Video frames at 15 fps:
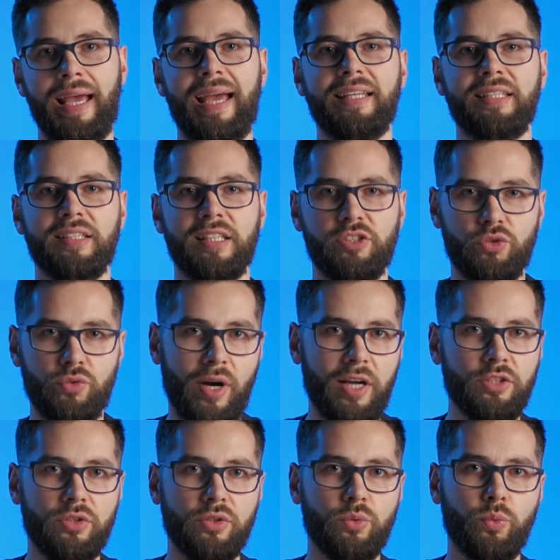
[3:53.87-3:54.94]
and in a
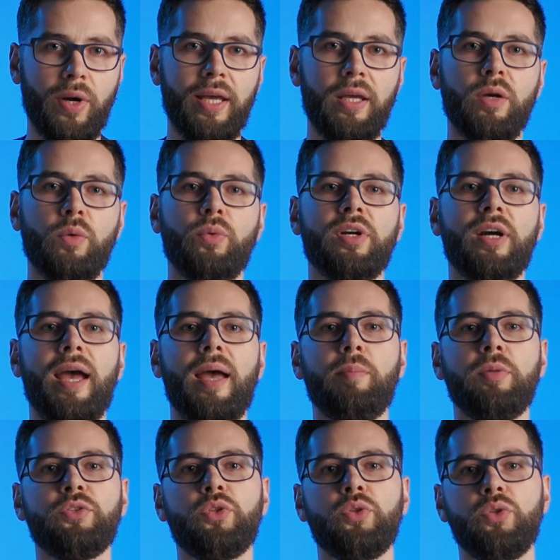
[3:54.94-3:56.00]
structured way, we're
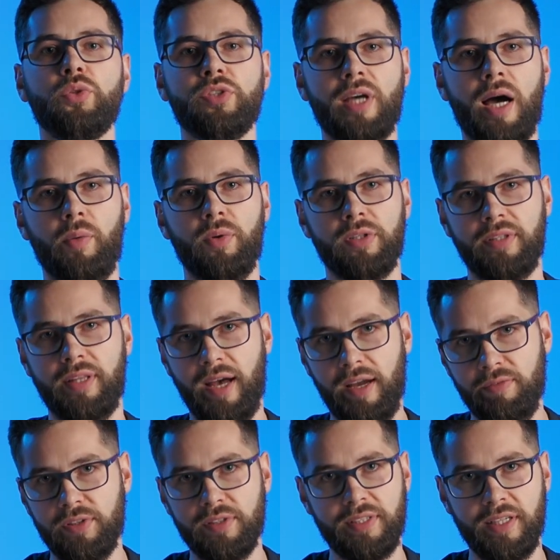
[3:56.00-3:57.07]
able to use our
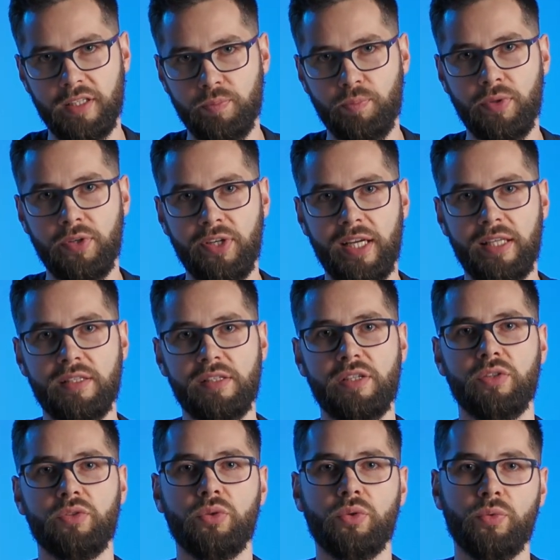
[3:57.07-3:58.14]
diverse experience
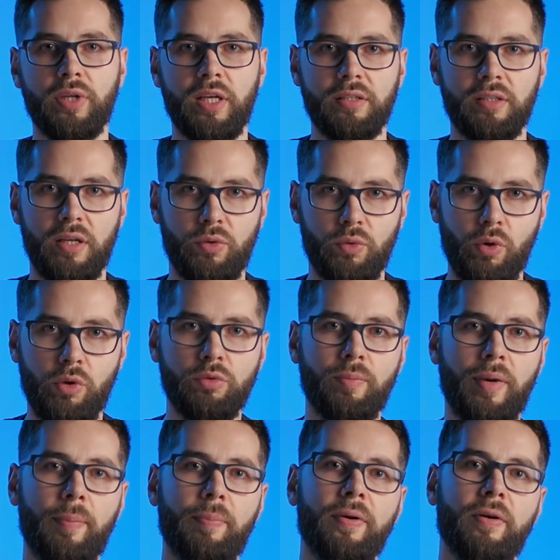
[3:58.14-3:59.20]
to create a roadmap